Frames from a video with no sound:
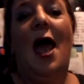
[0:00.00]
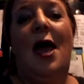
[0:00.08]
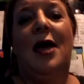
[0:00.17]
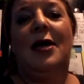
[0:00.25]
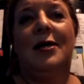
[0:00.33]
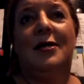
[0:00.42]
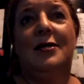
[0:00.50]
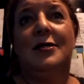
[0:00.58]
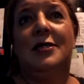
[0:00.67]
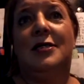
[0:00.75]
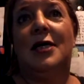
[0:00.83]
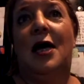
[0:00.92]

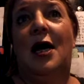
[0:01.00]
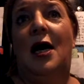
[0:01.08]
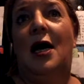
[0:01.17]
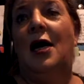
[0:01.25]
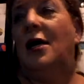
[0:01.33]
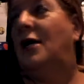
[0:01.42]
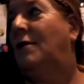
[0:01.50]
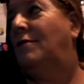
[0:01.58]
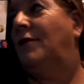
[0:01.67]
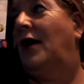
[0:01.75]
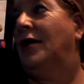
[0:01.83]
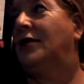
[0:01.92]
And I
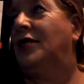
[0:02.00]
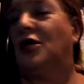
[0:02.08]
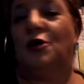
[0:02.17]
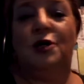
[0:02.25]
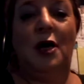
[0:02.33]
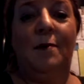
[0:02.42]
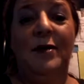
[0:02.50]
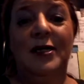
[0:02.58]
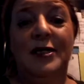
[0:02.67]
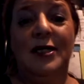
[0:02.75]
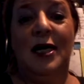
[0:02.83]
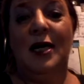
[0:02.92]
am not going to go
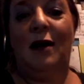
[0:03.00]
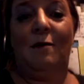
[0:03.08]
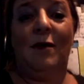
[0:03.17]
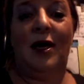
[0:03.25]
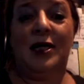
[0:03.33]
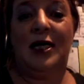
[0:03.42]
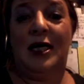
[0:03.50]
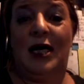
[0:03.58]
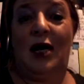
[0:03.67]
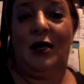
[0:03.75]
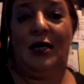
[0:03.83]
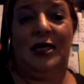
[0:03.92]
shopping today. I'm not getting
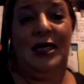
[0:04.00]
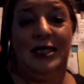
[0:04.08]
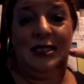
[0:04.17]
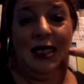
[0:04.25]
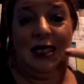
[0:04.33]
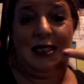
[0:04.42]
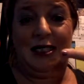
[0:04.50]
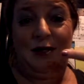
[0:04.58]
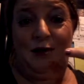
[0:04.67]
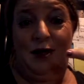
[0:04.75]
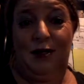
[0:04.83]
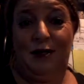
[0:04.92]
out in this nasty
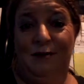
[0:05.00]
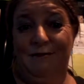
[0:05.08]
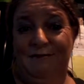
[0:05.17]
weather.